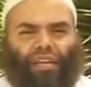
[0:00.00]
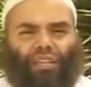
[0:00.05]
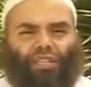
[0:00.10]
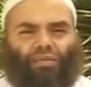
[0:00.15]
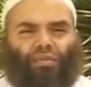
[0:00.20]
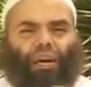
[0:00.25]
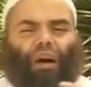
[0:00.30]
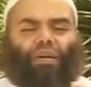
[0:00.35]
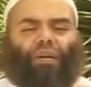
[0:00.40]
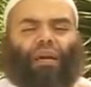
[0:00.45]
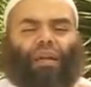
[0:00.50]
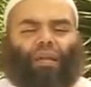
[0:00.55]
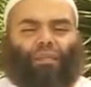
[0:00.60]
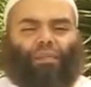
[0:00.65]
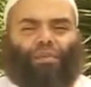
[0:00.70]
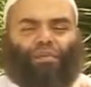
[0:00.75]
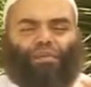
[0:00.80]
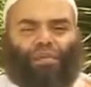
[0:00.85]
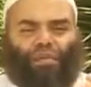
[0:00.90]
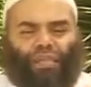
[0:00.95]
So how can a
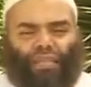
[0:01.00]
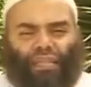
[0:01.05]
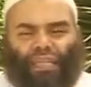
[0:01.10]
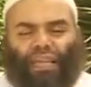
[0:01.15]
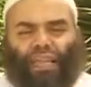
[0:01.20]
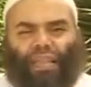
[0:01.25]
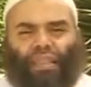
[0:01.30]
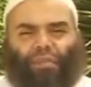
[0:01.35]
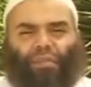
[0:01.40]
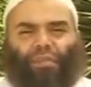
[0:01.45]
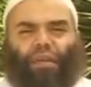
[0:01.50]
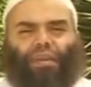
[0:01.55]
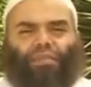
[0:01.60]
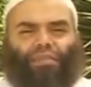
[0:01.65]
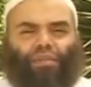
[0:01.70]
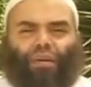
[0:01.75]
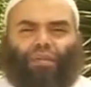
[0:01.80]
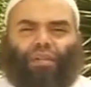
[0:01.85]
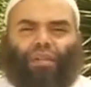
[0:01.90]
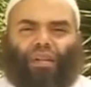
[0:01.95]
person seek the
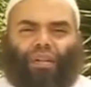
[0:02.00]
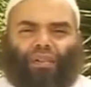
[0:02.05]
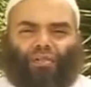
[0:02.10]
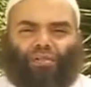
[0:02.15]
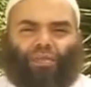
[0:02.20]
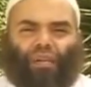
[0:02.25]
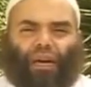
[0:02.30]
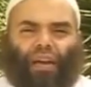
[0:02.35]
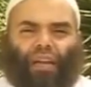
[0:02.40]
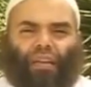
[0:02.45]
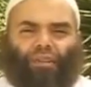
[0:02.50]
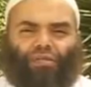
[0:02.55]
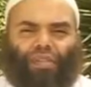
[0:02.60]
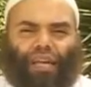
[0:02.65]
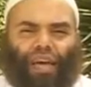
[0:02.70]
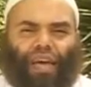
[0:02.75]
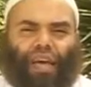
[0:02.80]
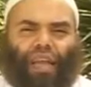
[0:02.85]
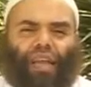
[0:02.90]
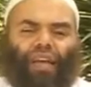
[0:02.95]
pleasure of Allah subhanahu wa
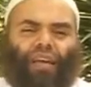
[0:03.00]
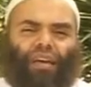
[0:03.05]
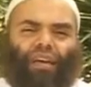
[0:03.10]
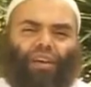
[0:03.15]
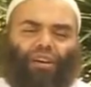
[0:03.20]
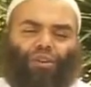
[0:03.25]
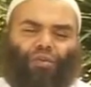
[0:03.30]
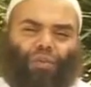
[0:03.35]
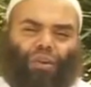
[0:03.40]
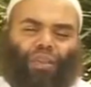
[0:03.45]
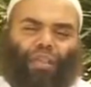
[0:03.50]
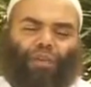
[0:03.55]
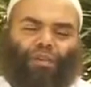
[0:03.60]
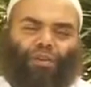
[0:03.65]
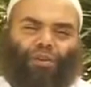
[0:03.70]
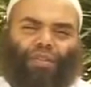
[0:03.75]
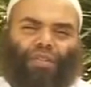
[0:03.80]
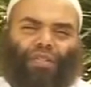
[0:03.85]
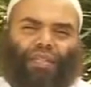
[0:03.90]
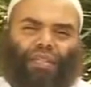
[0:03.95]
ta'ala when the
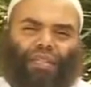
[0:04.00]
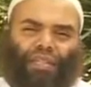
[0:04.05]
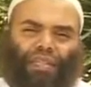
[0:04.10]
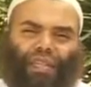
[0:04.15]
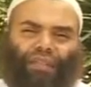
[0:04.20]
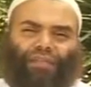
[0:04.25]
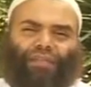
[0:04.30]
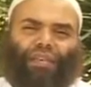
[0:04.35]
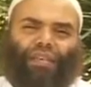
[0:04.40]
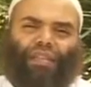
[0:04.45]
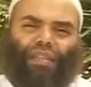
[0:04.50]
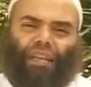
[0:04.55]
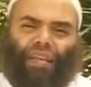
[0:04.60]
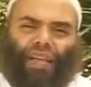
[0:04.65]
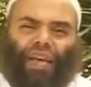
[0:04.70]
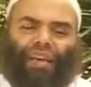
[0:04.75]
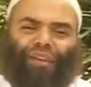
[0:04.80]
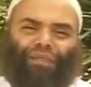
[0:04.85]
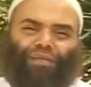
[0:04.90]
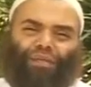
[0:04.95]
person is living the
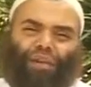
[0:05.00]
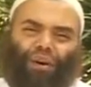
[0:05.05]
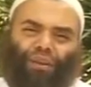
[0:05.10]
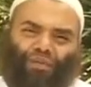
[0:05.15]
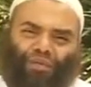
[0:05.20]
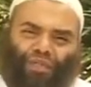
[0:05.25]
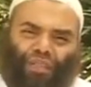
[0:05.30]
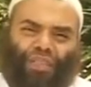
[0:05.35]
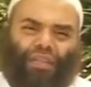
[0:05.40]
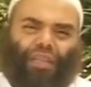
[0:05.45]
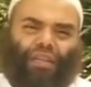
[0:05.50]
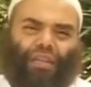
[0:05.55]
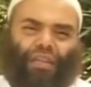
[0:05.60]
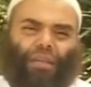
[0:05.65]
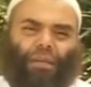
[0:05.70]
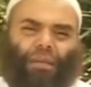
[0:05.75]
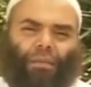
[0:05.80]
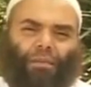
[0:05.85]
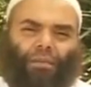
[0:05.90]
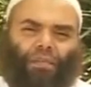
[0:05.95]
life of sin?
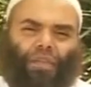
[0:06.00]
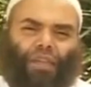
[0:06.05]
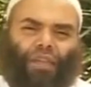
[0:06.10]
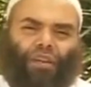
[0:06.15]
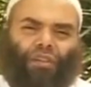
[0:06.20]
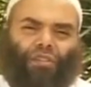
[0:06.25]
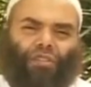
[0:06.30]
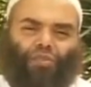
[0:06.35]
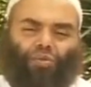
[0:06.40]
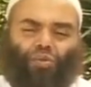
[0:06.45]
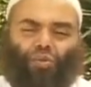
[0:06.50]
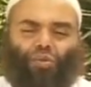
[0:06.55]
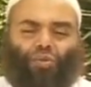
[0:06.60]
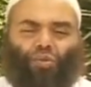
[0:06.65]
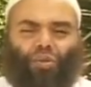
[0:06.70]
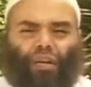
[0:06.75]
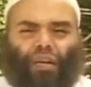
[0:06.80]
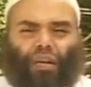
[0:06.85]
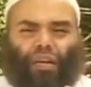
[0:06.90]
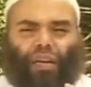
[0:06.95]

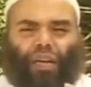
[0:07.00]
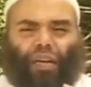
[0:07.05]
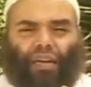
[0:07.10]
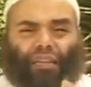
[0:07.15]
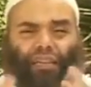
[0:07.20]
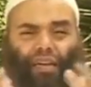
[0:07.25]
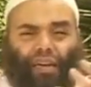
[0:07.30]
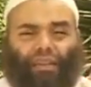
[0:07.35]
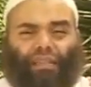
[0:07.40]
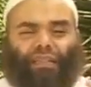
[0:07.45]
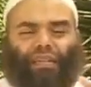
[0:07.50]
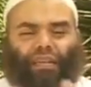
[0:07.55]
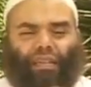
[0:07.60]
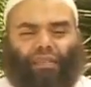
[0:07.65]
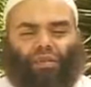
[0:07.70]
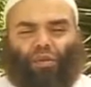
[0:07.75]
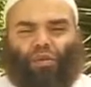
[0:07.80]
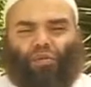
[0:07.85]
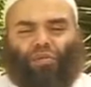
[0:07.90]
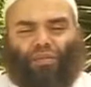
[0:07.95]
So exalting
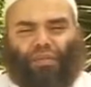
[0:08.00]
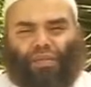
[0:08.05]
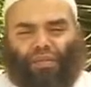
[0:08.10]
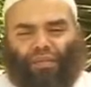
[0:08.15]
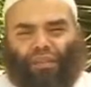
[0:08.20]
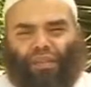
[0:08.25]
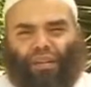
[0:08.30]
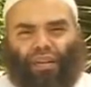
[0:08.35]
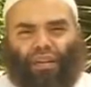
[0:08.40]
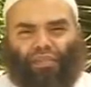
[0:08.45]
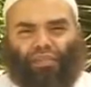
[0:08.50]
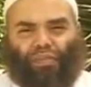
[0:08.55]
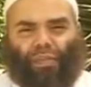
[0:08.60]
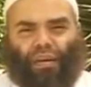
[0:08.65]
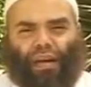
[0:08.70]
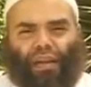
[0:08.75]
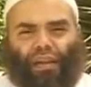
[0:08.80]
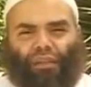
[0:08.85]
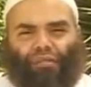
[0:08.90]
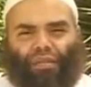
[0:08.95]
the orders of Allah
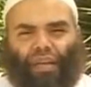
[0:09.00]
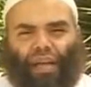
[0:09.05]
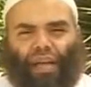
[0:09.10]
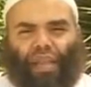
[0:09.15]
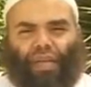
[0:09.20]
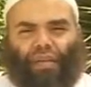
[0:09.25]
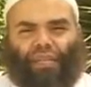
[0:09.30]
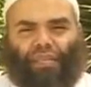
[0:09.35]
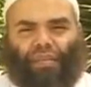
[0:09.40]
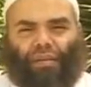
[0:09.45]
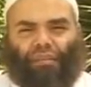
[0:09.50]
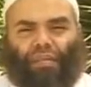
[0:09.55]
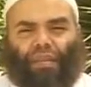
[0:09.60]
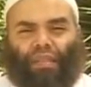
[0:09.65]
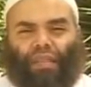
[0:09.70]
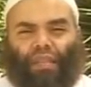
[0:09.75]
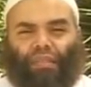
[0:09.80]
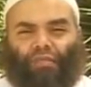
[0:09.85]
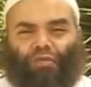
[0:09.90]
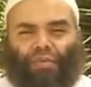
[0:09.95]
subhanahu wa ta'ala is
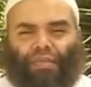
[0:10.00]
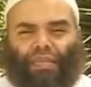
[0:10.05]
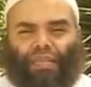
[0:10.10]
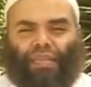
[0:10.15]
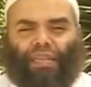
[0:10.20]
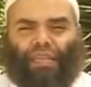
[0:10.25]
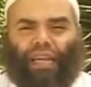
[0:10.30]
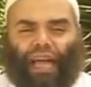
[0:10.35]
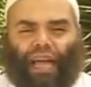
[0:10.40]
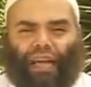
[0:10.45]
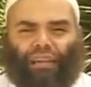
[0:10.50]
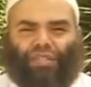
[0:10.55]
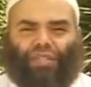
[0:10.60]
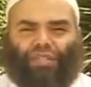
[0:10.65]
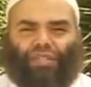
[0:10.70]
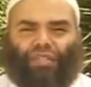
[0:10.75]
something that we see in Hajj.